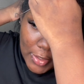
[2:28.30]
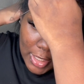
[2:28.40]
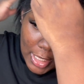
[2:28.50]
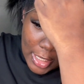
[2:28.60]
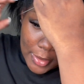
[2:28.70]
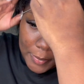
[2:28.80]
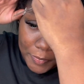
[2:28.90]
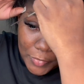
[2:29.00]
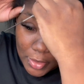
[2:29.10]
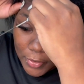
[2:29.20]
your hair
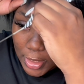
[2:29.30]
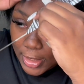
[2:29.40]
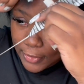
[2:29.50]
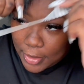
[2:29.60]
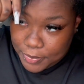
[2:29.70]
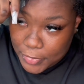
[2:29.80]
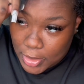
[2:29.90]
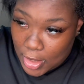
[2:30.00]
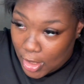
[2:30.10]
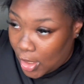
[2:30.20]
for your leave out.
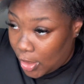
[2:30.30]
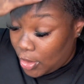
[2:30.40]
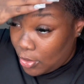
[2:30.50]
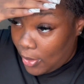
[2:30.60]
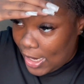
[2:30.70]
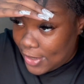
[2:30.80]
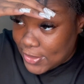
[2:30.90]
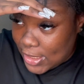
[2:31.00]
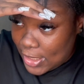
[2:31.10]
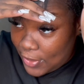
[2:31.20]
You don't have
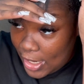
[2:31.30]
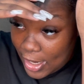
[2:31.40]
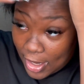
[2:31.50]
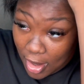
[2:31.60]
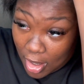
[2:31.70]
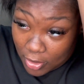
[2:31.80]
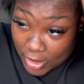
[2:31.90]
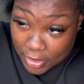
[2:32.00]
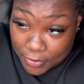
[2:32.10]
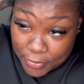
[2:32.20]
to leave hair out all
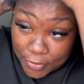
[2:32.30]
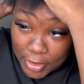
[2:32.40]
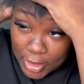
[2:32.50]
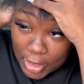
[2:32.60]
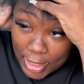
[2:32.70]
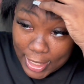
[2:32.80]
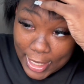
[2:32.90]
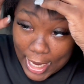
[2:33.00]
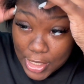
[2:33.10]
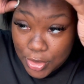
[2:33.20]
around the front of your
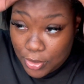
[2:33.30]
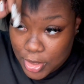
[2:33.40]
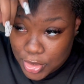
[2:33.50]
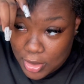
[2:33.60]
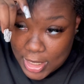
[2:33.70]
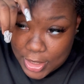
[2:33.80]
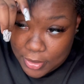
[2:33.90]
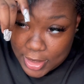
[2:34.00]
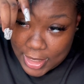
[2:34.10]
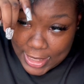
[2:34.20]
head. I do, because you know I like to do
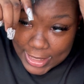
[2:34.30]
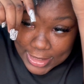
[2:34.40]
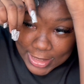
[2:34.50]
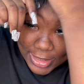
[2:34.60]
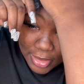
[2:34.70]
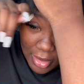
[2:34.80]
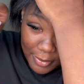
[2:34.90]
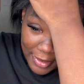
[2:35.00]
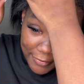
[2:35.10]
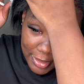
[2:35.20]
little edges. You know, I
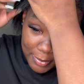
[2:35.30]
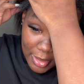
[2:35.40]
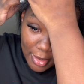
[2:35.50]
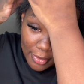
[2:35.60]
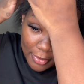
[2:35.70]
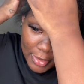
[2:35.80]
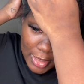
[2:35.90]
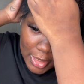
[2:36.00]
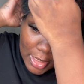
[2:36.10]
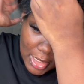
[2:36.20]
might flip it
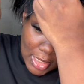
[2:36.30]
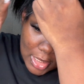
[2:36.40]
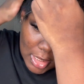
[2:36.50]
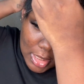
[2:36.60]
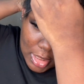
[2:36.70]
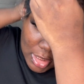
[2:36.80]
over, you